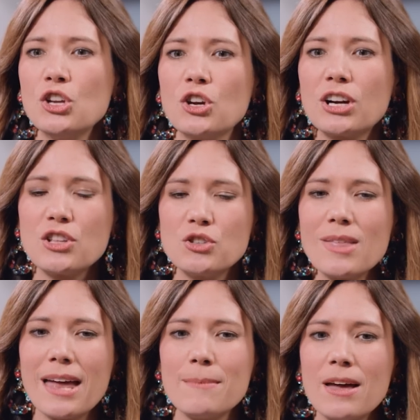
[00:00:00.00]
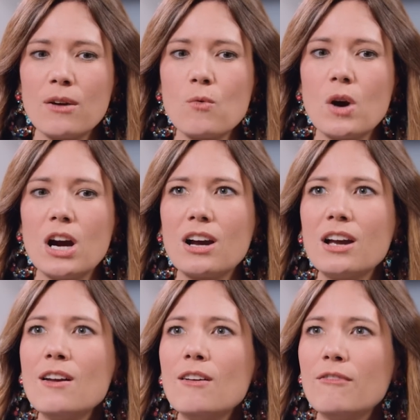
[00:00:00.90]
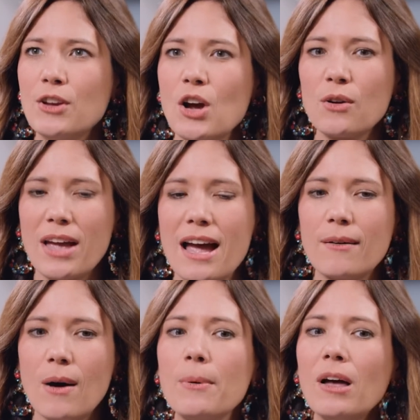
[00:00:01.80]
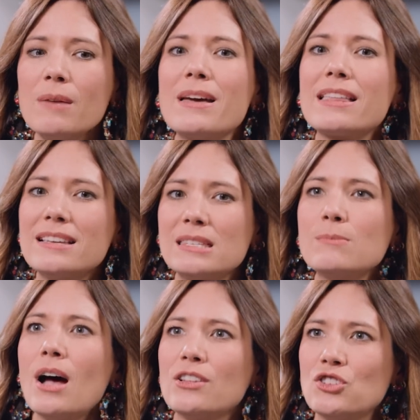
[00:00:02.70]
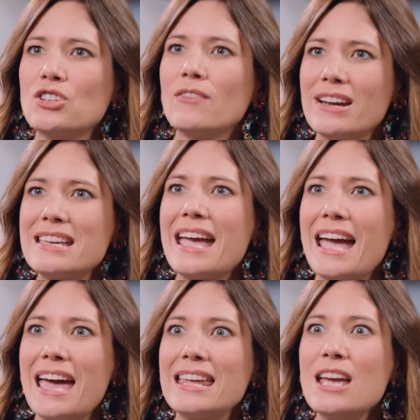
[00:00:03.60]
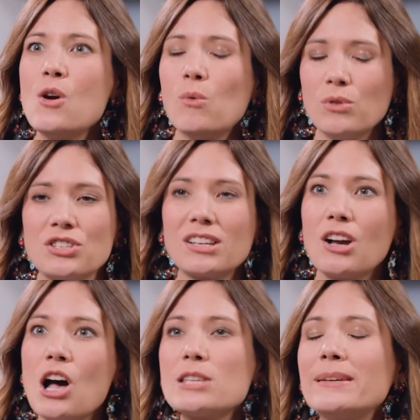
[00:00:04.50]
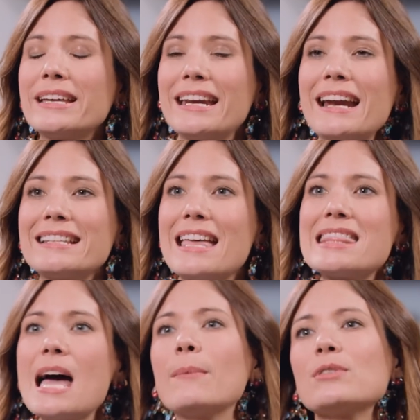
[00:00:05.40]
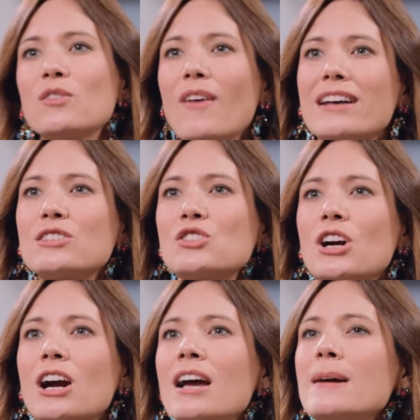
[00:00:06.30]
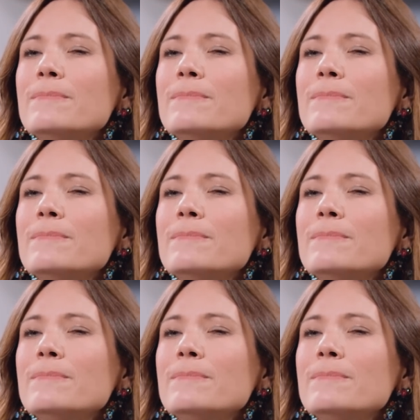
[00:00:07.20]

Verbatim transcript: you're gonna do that amount of work, figure out, okay, I'll probably make this much if I can, which is gonna cause me to get out of debt that much faster.